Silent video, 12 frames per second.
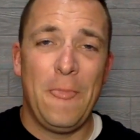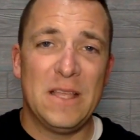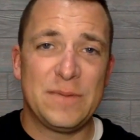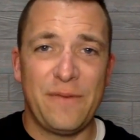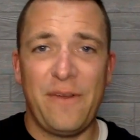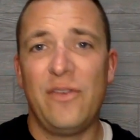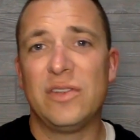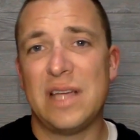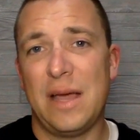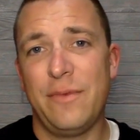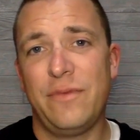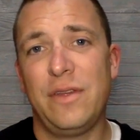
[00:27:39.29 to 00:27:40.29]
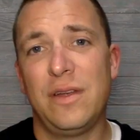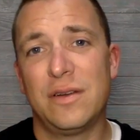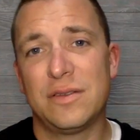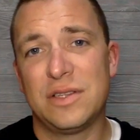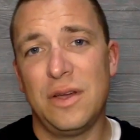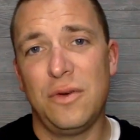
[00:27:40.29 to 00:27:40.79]
It's my favorite time of
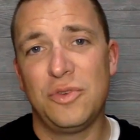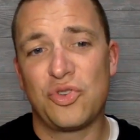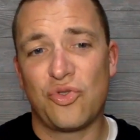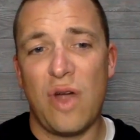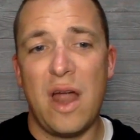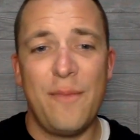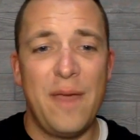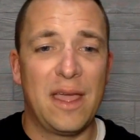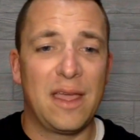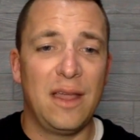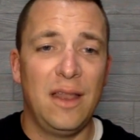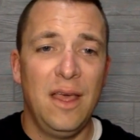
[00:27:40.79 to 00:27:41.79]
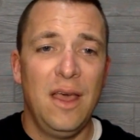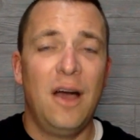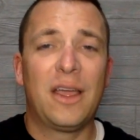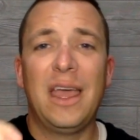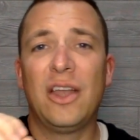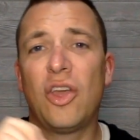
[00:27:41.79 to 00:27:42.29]
year, so try to make it.
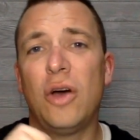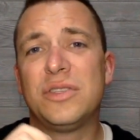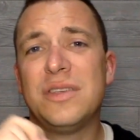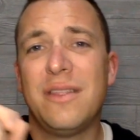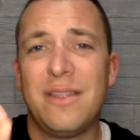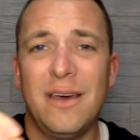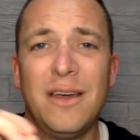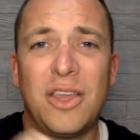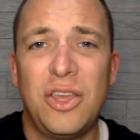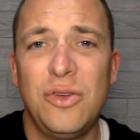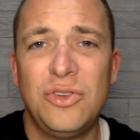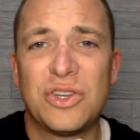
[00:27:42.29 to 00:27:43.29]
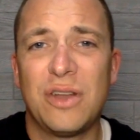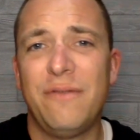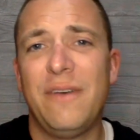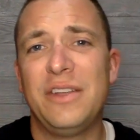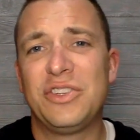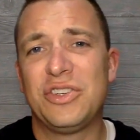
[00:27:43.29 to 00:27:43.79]
Again, go to
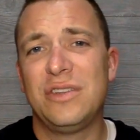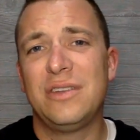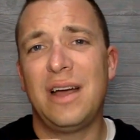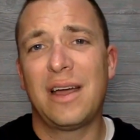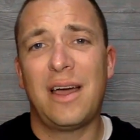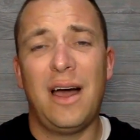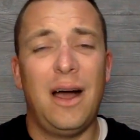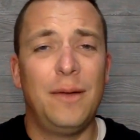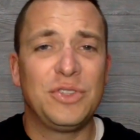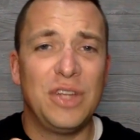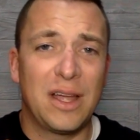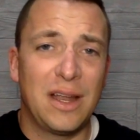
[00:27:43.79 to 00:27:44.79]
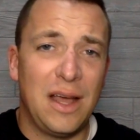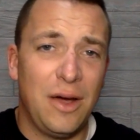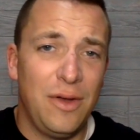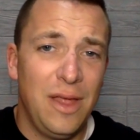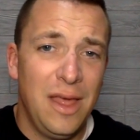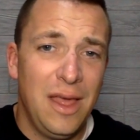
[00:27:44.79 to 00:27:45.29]
thehugeconvention.com, check it
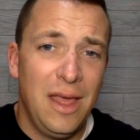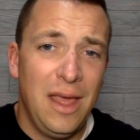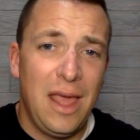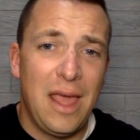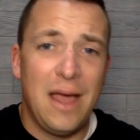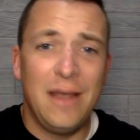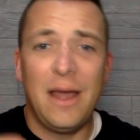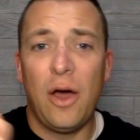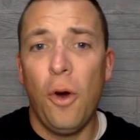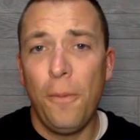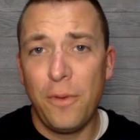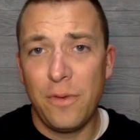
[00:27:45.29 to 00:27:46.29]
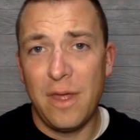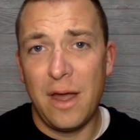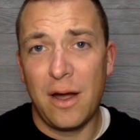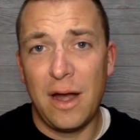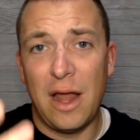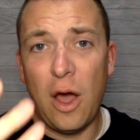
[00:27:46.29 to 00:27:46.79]
out, and I hope you're
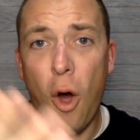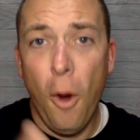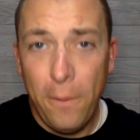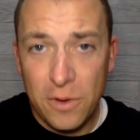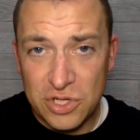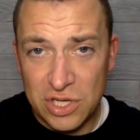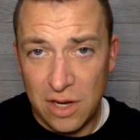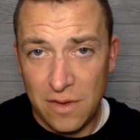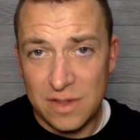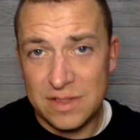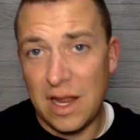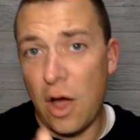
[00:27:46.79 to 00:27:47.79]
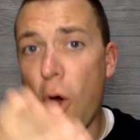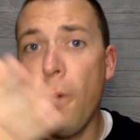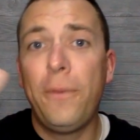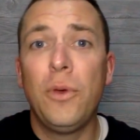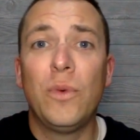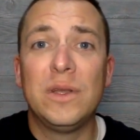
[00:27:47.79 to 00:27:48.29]
there. And I hope you share this, and I
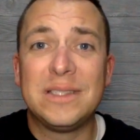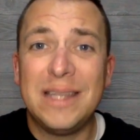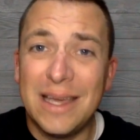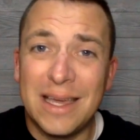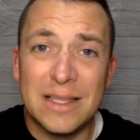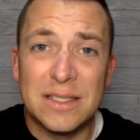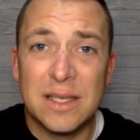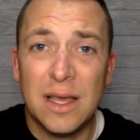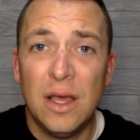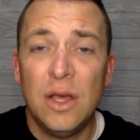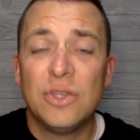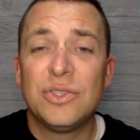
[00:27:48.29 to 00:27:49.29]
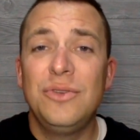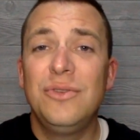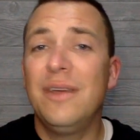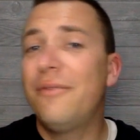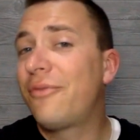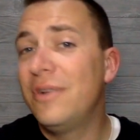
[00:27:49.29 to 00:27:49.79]
hope you win tickets so you
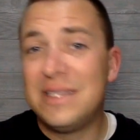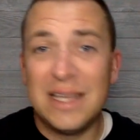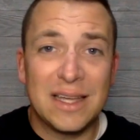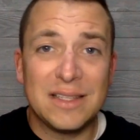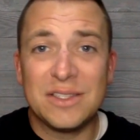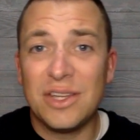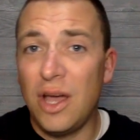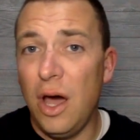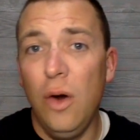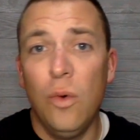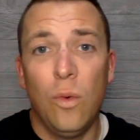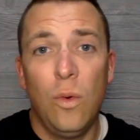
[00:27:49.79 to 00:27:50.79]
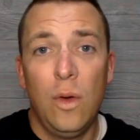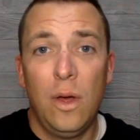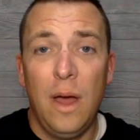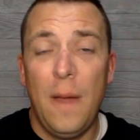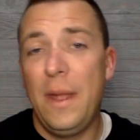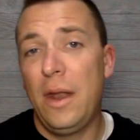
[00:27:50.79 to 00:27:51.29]
get free tickets to go.
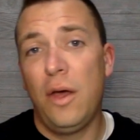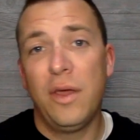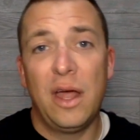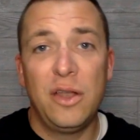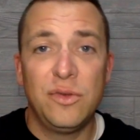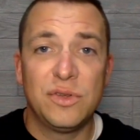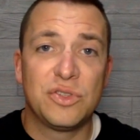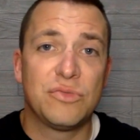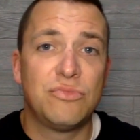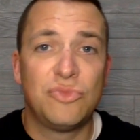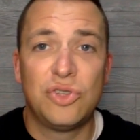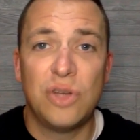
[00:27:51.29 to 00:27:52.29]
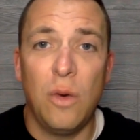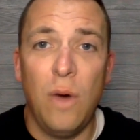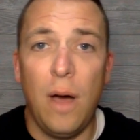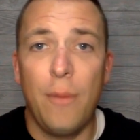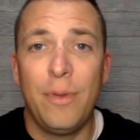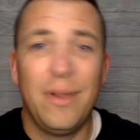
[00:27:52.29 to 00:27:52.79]
And then all you gotta do is show
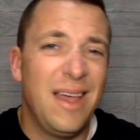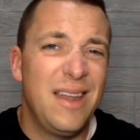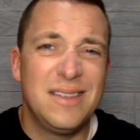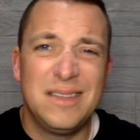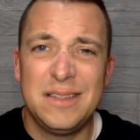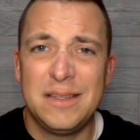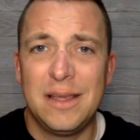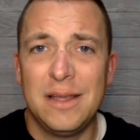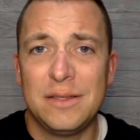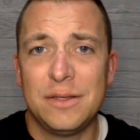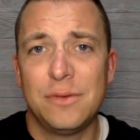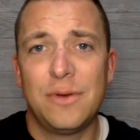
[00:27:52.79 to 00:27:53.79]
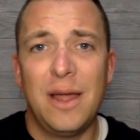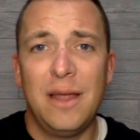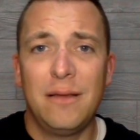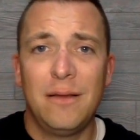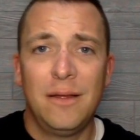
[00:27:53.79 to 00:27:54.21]
up. Atlanta's easy to get to, right?